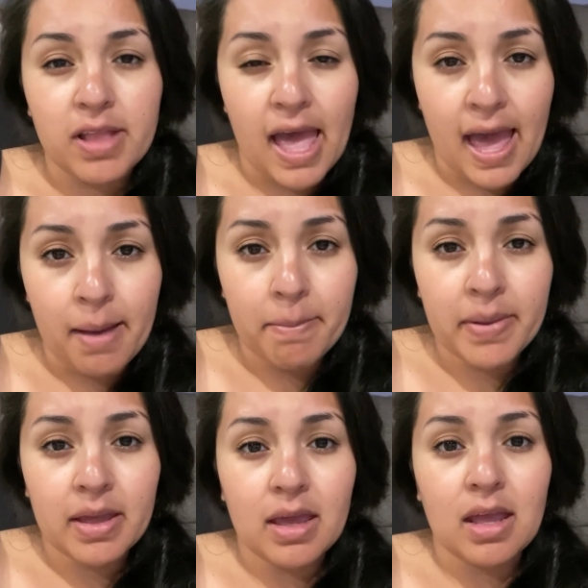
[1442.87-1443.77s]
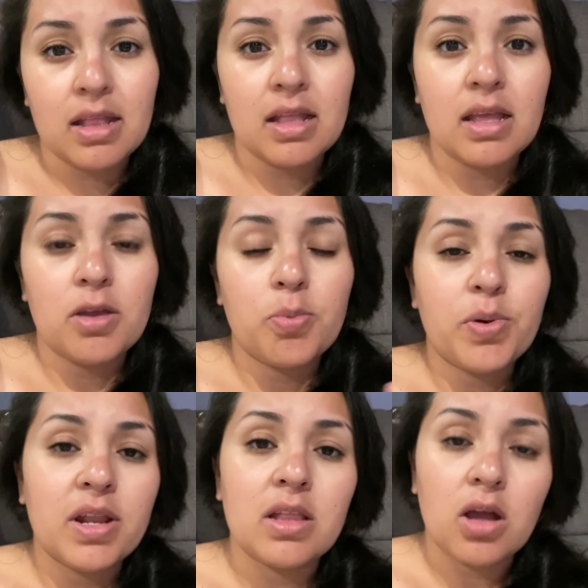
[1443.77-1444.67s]
the app and then they, you
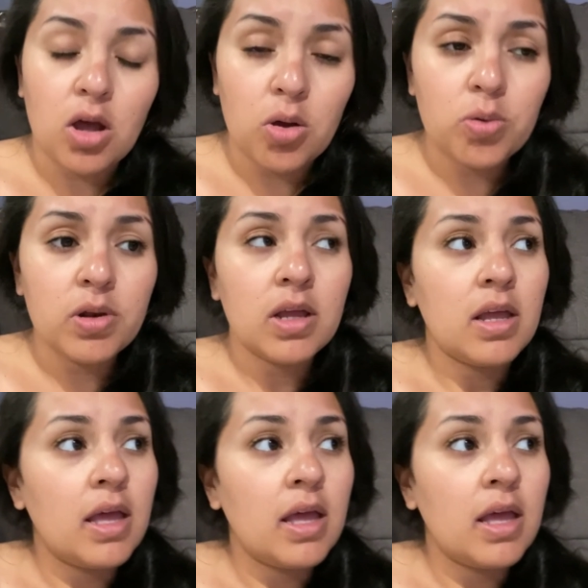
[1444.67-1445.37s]
put in the code